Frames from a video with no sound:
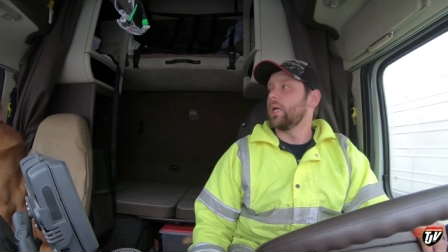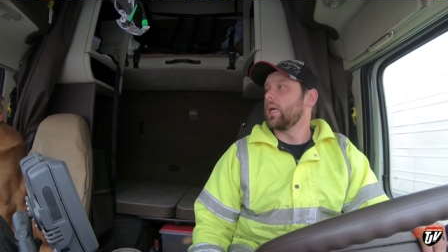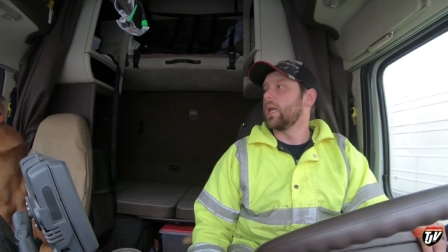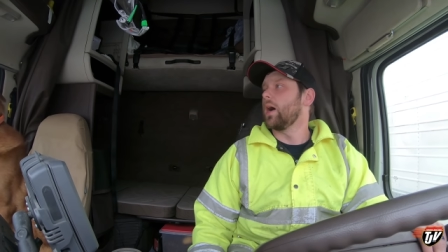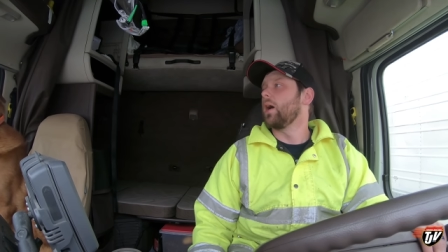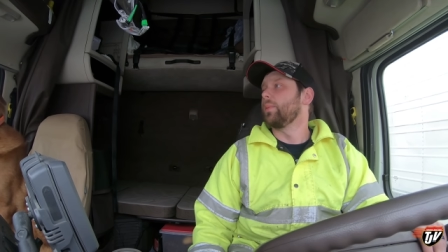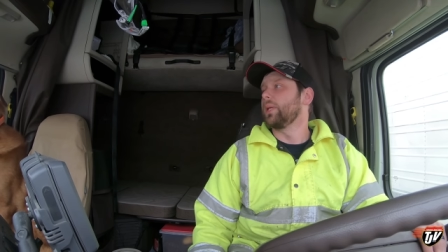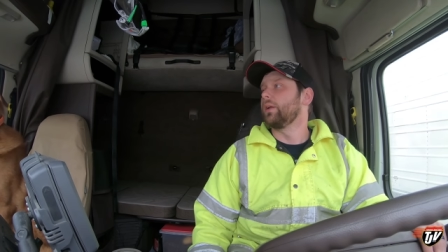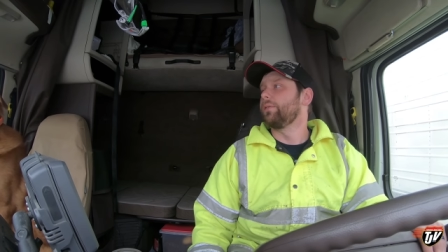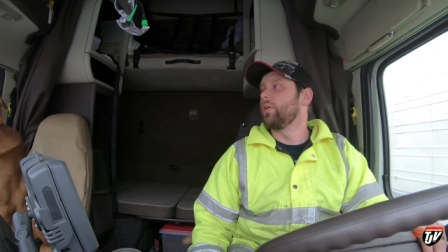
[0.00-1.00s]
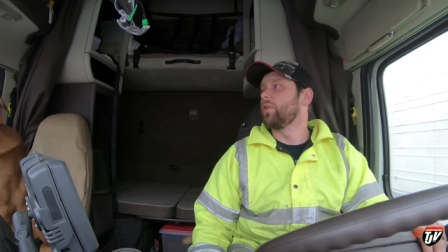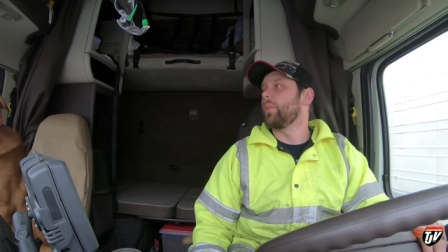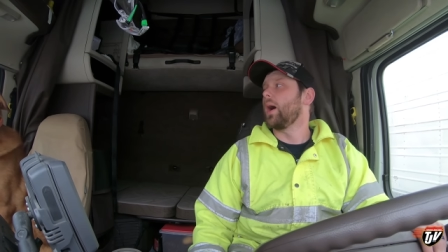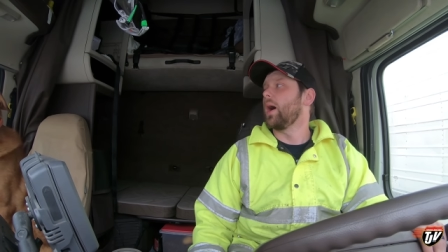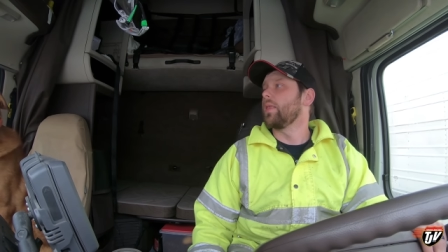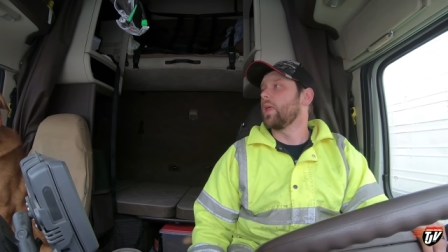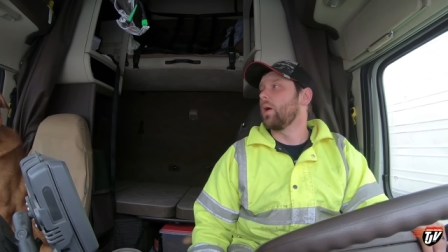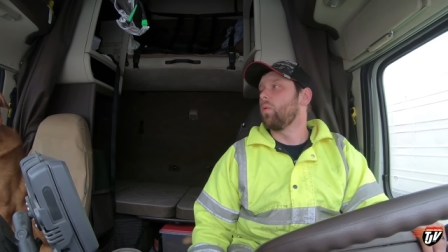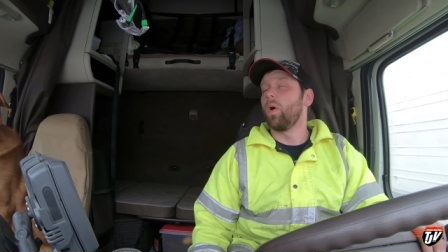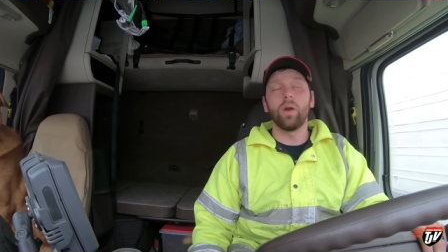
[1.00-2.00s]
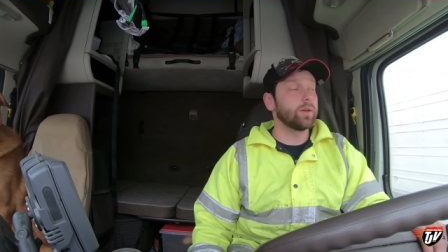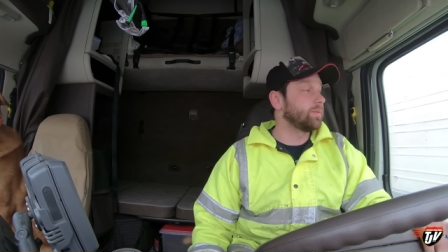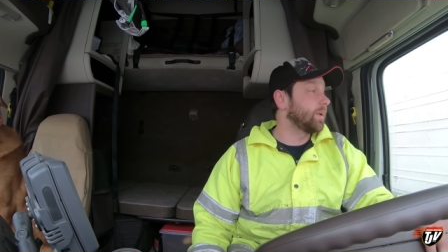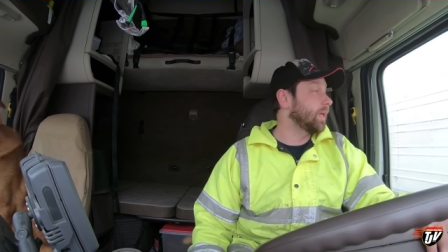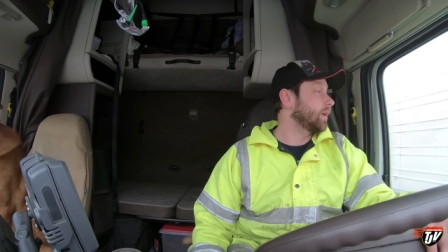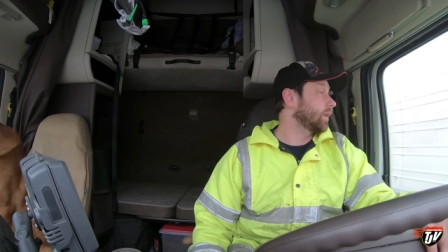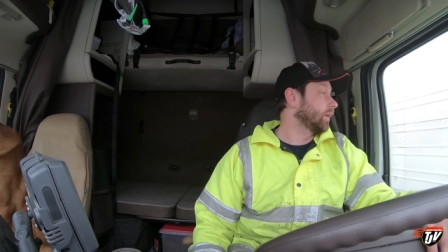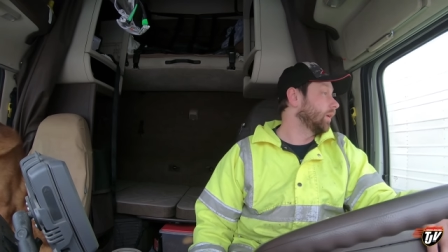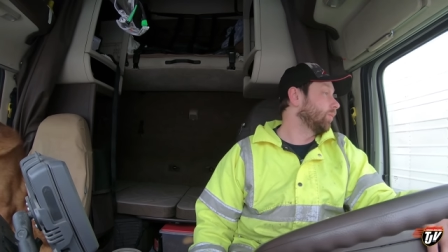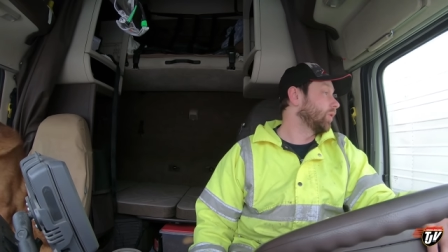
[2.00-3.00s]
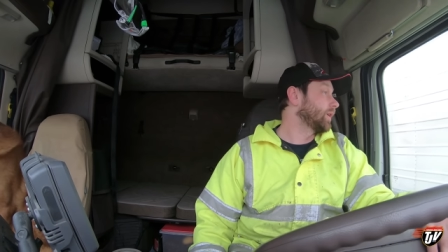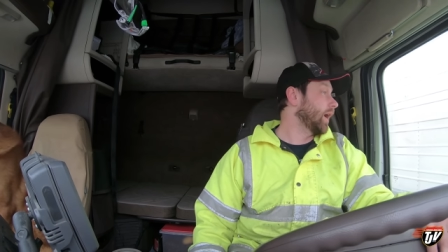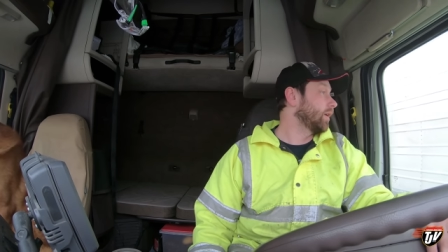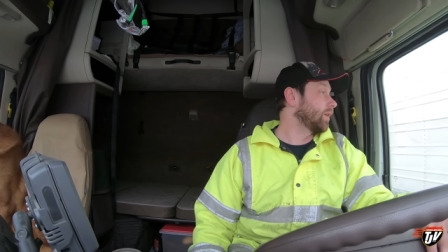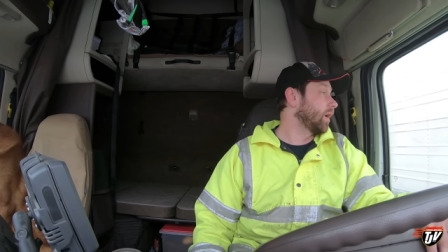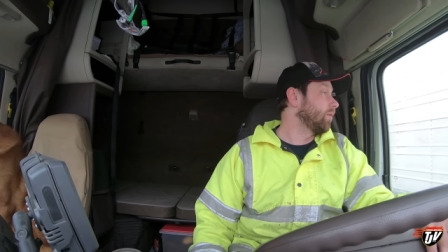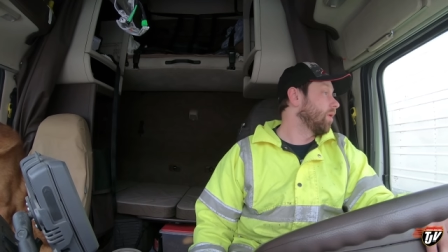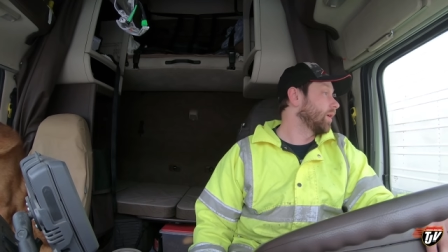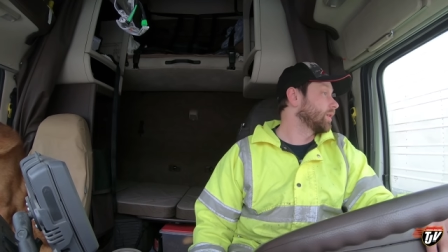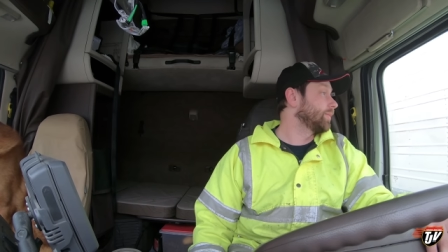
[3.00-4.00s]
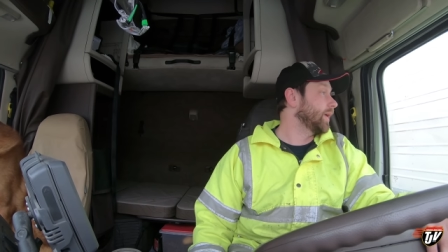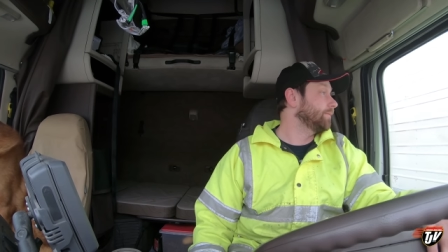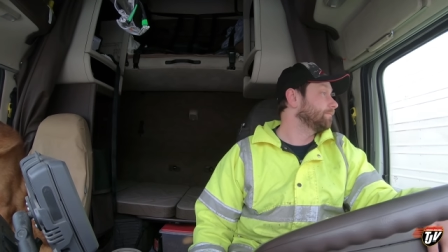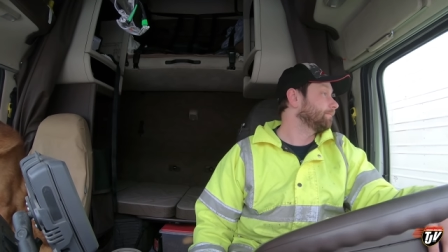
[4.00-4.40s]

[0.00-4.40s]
And now I'm a little further behind than I wanted to be, a little more tired than I wanted to be.